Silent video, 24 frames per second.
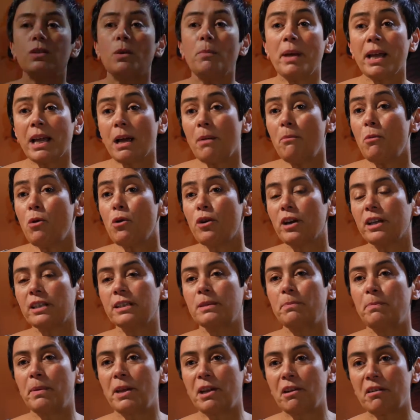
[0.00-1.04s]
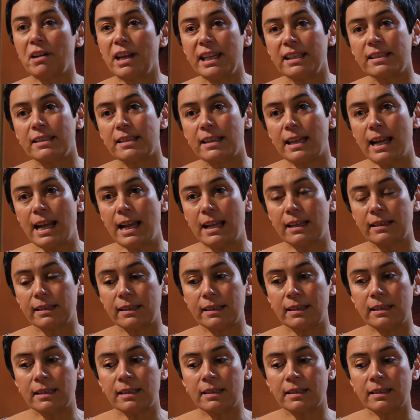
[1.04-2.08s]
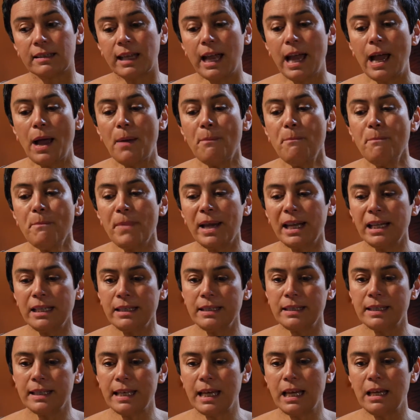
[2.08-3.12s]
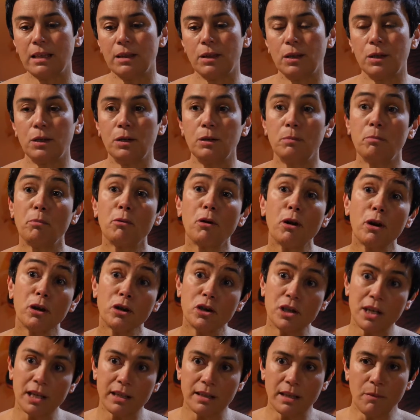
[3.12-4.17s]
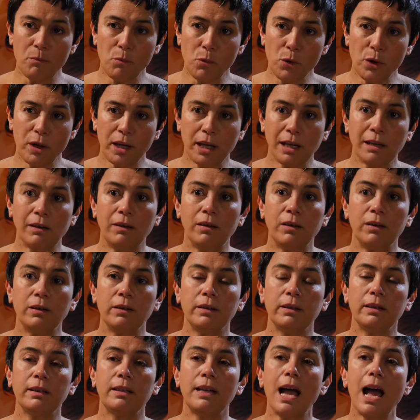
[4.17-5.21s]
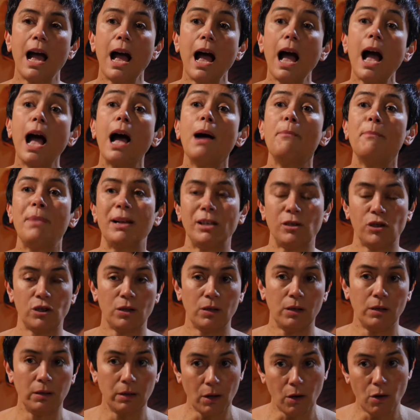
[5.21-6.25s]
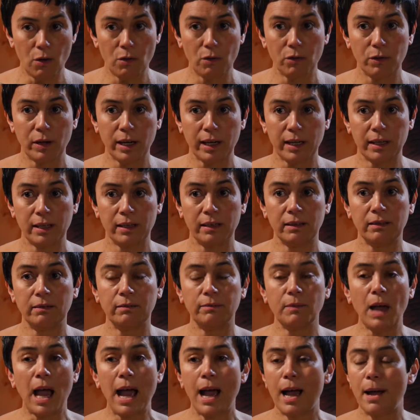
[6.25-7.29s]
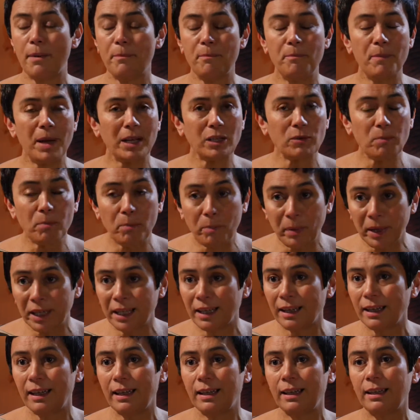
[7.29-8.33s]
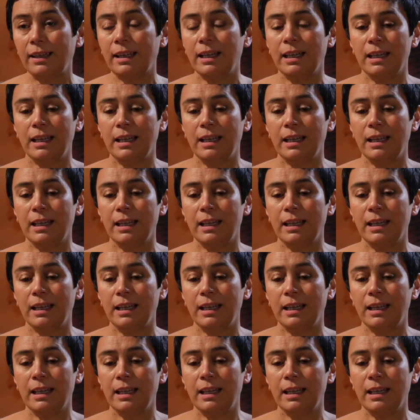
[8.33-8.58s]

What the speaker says: being a more experienced artist means that the projects I'm working on are much longer, much bigger.